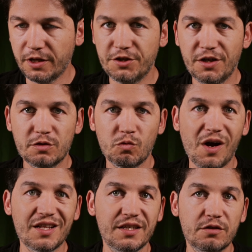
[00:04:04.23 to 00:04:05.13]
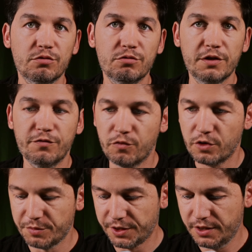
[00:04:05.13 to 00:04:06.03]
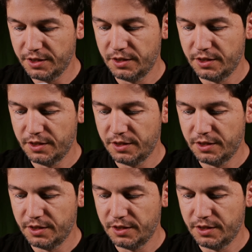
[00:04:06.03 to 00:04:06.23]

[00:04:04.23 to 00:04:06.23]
I just want it to do it for me.